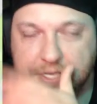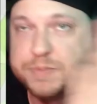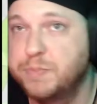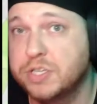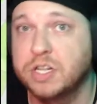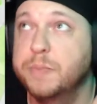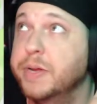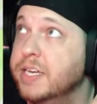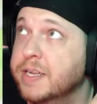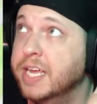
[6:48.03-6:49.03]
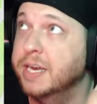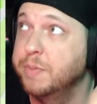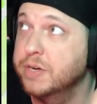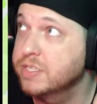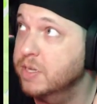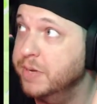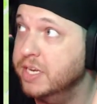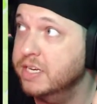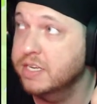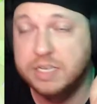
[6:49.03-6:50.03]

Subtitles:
Just personal opinion again. Personal opinion.